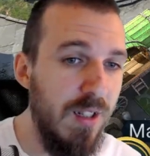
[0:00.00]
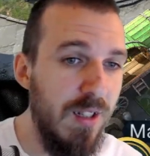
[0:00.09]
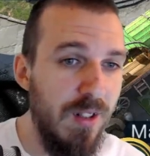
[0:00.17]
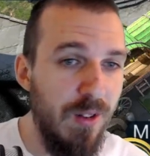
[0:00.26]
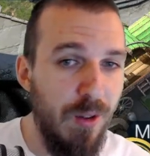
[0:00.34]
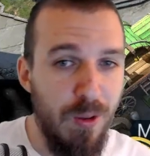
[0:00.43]

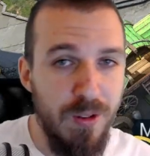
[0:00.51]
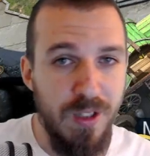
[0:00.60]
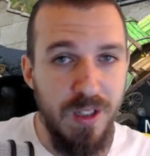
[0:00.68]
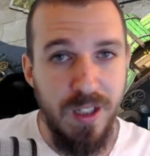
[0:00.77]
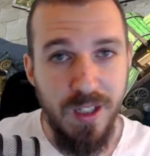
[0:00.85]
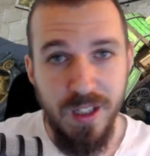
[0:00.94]
all the
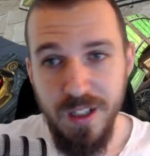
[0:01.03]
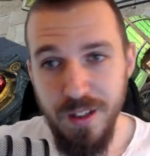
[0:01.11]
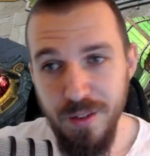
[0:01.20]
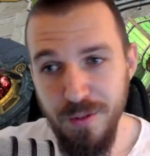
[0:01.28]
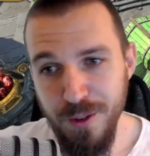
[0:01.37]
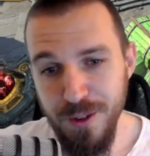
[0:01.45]
luck
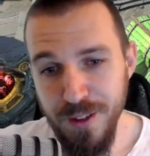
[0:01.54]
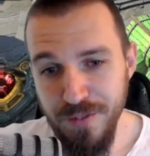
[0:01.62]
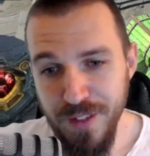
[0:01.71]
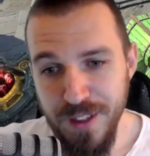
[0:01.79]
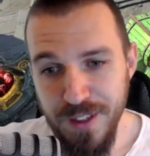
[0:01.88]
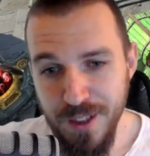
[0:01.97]
for the
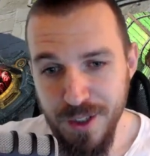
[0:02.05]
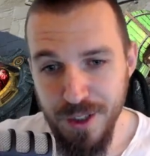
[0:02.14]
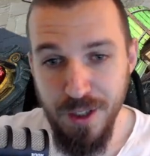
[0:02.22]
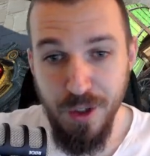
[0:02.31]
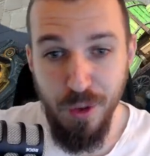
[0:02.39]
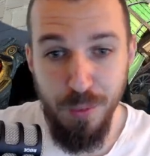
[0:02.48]
event dungeon.
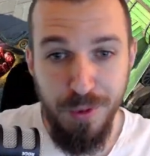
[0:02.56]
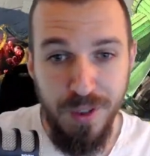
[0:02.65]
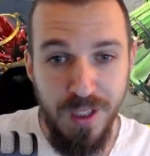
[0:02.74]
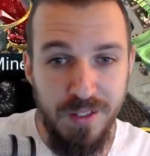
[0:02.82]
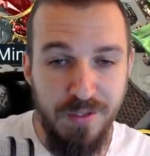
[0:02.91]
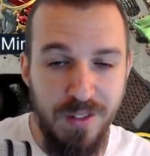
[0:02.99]
I hope you
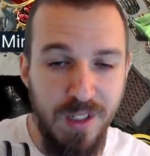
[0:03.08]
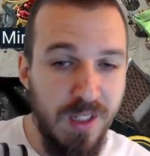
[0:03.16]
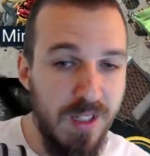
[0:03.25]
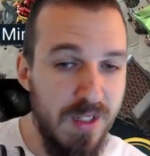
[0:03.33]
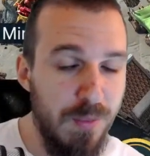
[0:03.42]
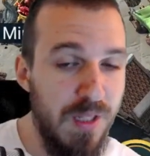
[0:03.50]
get really
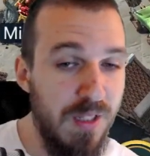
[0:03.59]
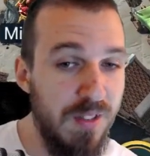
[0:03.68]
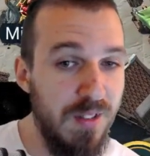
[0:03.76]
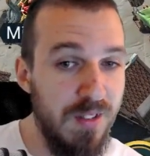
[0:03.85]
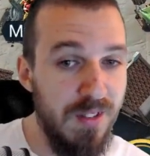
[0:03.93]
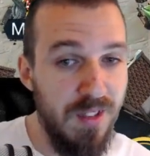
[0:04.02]
nice
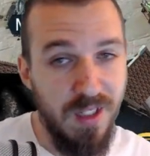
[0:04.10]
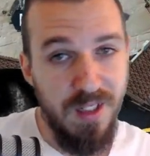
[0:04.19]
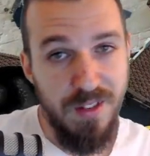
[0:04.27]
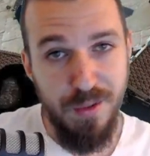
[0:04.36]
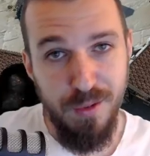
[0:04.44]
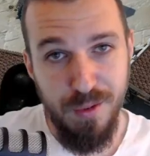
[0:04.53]
pieces in
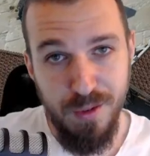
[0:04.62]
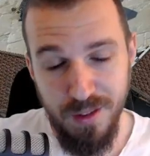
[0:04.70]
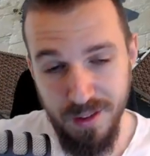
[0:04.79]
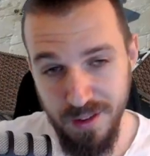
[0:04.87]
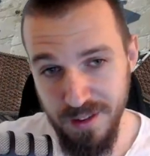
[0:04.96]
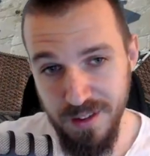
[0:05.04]
case you
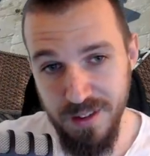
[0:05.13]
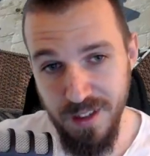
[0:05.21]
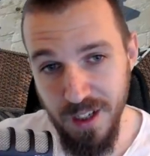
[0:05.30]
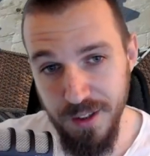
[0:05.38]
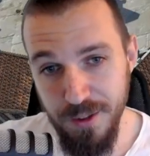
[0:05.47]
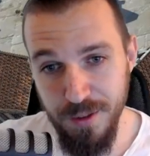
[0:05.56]

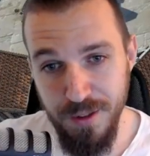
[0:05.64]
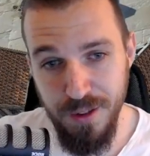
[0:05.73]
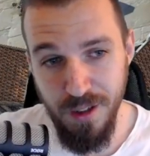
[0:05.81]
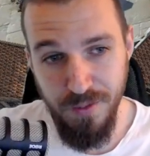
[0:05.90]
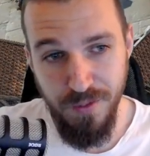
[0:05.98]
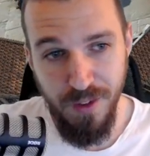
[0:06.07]
decide to
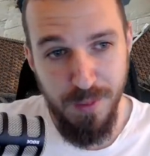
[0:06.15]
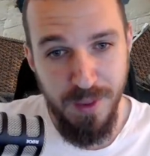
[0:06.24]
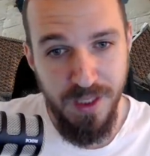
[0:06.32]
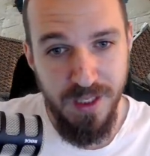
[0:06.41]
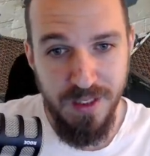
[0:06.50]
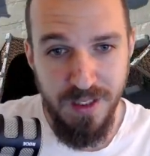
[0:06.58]
start farming
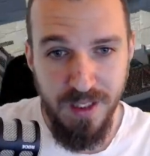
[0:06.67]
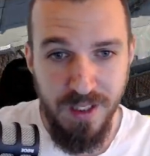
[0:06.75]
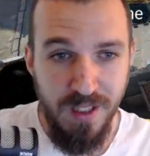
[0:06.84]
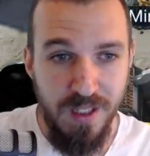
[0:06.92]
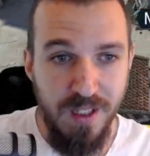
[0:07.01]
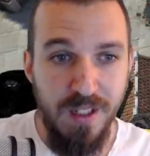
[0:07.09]
it,
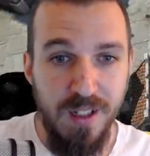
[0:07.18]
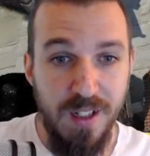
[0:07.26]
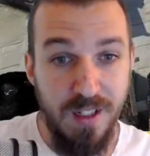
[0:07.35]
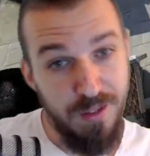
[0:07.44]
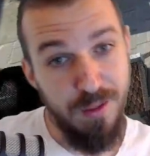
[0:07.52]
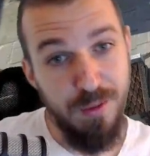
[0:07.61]

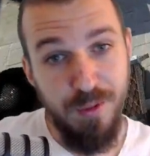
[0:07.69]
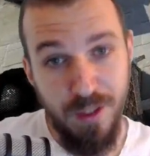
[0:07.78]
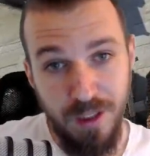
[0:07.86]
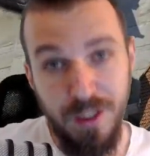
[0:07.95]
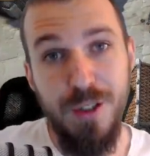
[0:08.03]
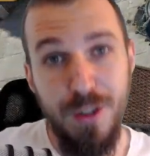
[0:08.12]
as you
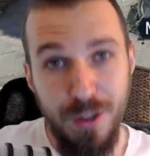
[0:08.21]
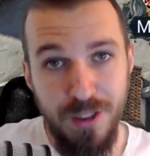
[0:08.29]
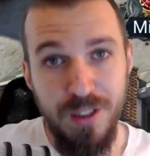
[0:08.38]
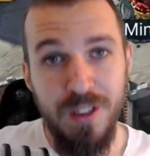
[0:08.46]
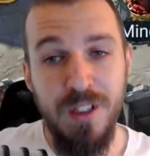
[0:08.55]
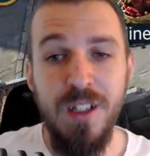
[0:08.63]
really should.
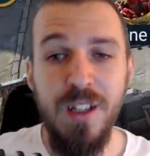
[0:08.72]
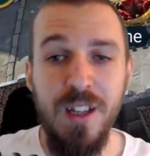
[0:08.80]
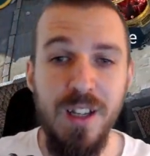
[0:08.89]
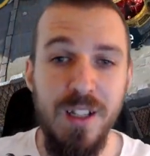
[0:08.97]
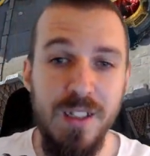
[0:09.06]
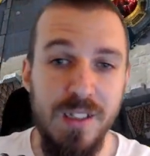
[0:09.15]

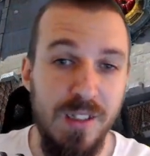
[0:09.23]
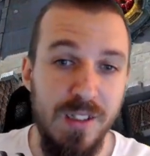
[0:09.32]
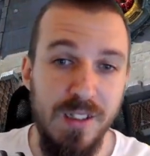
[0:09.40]
And